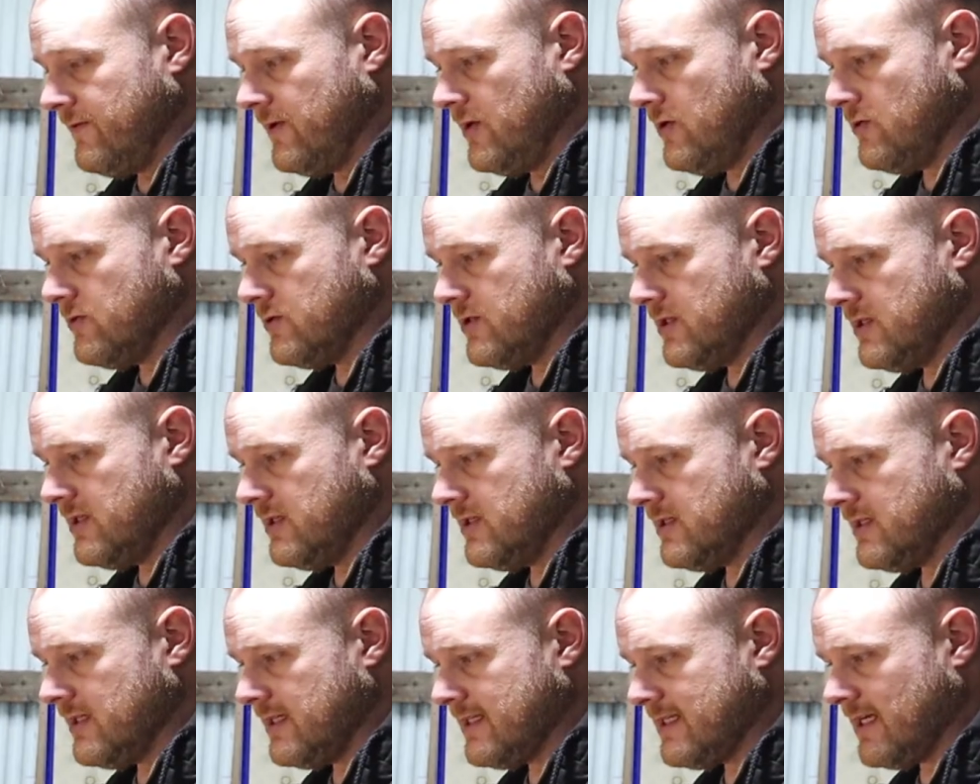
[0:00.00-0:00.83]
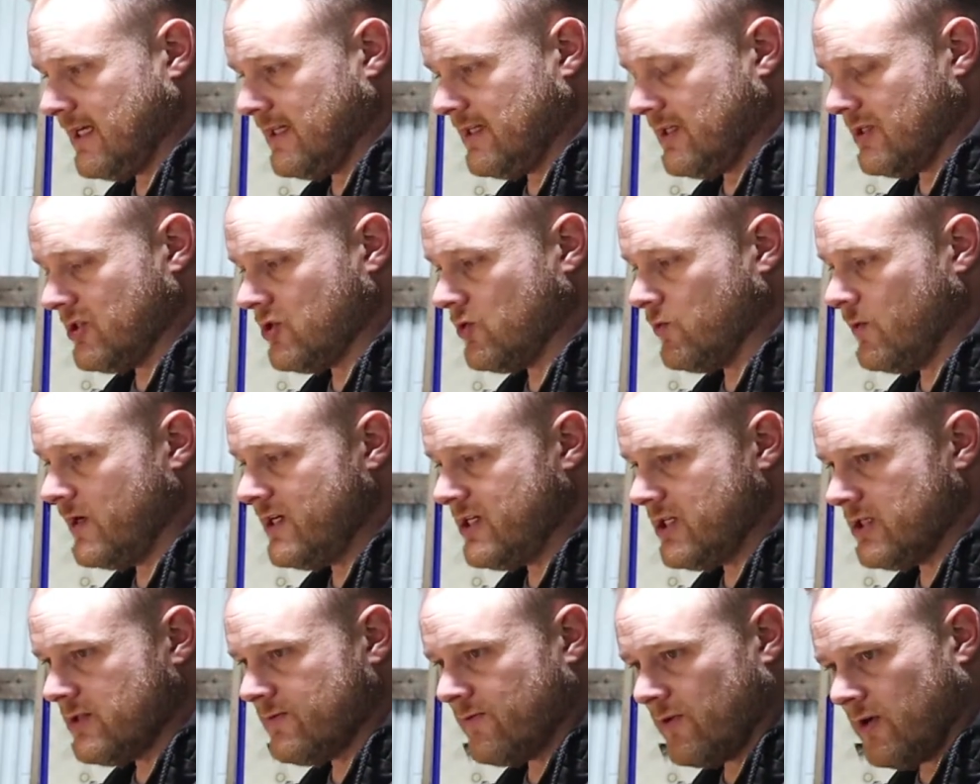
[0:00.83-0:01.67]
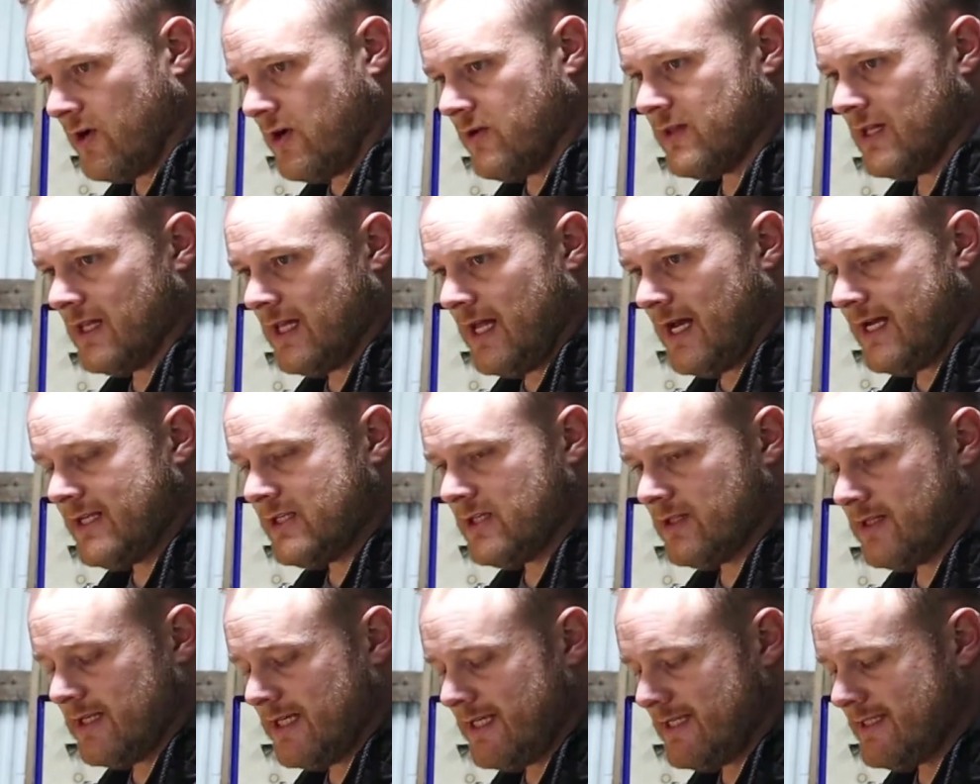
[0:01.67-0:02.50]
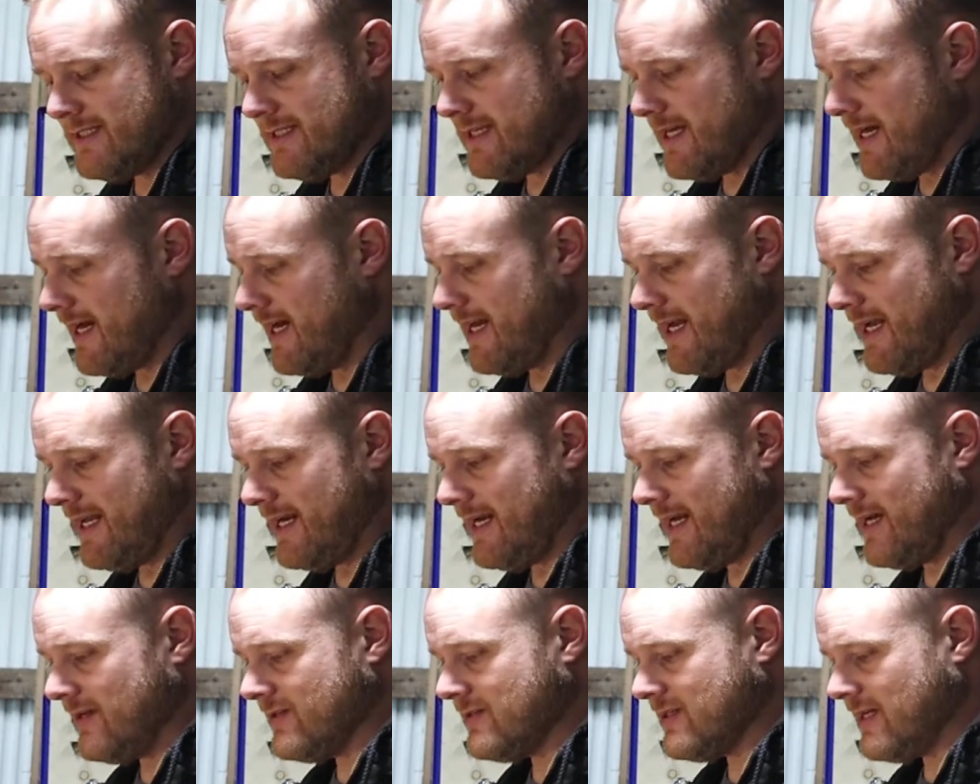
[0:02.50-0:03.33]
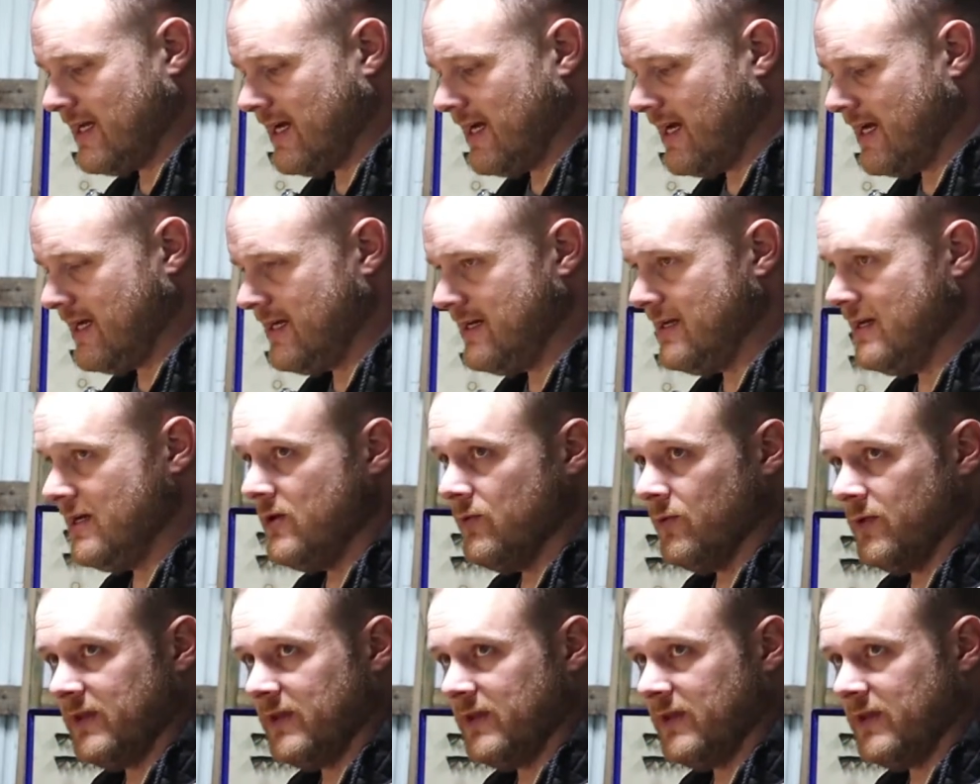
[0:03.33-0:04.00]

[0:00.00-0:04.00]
fuses. It's got the switches for all the lights on the inside and outside,